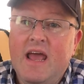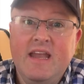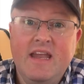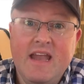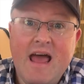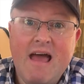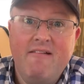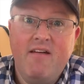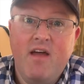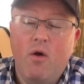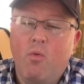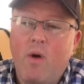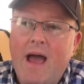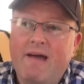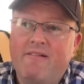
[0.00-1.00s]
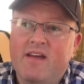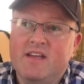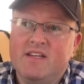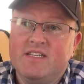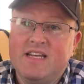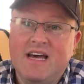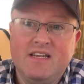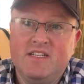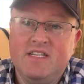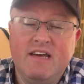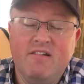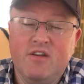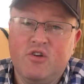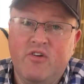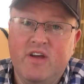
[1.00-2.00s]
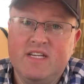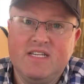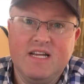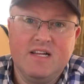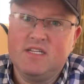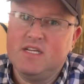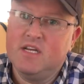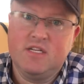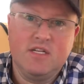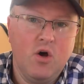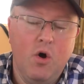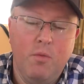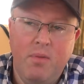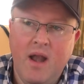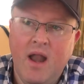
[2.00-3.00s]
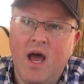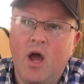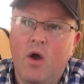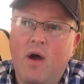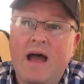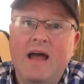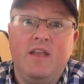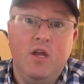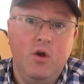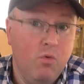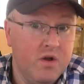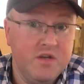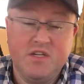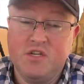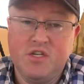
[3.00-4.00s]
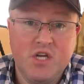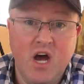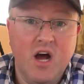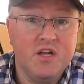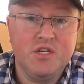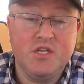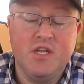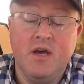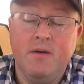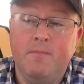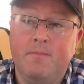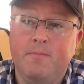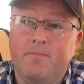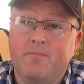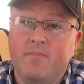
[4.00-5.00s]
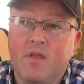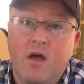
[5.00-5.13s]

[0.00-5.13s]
in an area where it's at zero degrees Celsius or below and you want to charge them,